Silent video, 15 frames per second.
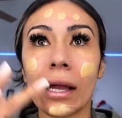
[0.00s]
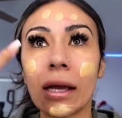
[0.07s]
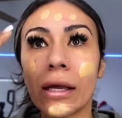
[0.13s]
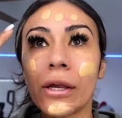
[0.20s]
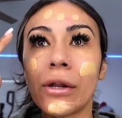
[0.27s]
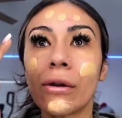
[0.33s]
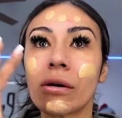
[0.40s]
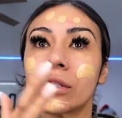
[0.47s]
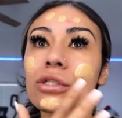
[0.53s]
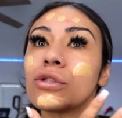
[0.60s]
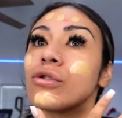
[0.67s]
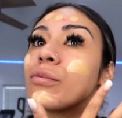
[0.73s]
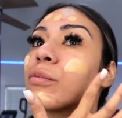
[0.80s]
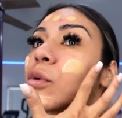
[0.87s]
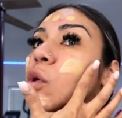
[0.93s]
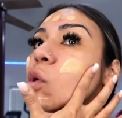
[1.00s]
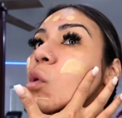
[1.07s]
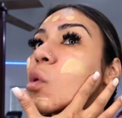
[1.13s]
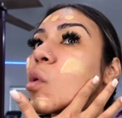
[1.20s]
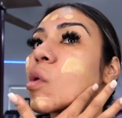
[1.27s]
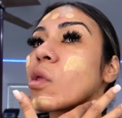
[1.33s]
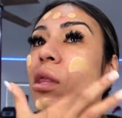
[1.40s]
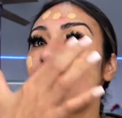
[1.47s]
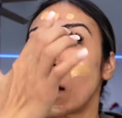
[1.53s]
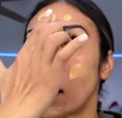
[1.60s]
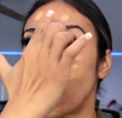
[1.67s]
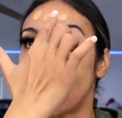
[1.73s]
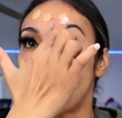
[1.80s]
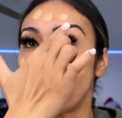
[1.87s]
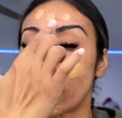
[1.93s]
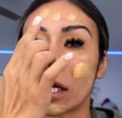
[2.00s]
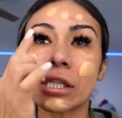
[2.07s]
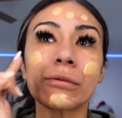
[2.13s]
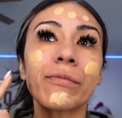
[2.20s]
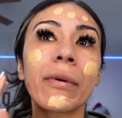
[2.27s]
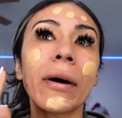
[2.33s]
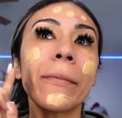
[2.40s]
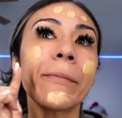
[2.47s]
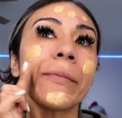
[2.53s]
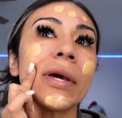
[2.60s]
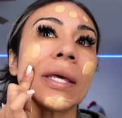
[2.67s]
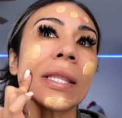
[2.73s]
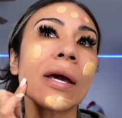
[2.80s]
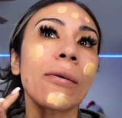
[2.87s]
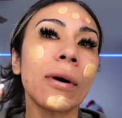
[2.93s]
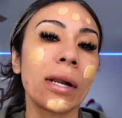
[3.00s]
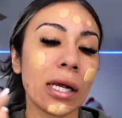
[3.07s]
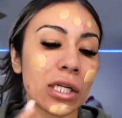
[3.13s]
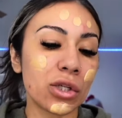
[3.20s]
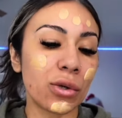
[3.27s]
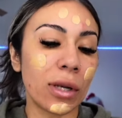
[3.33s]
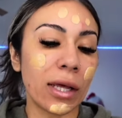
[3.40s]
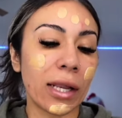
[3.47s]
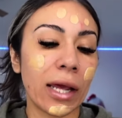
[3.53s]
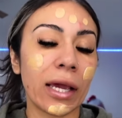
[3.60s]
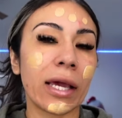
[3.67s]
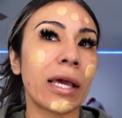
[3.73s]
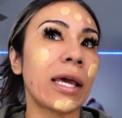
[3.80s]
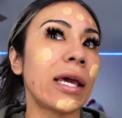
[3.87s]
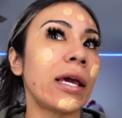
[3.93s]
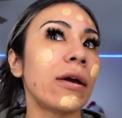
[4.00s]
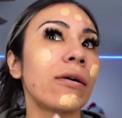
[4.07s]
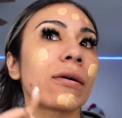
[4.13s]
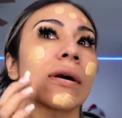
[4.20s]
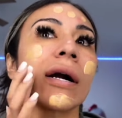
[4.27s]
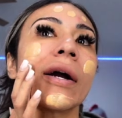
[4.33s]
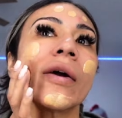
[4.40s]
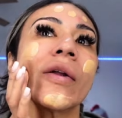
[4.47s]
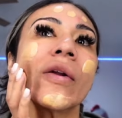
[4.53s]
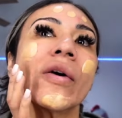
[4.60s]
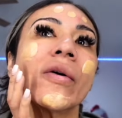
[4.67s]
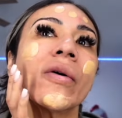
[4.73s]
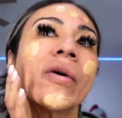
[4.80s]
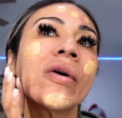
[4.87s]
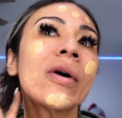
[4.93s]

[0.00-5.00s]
you know, it's super, the area is bumpy and I wanted to let it heal, kind of.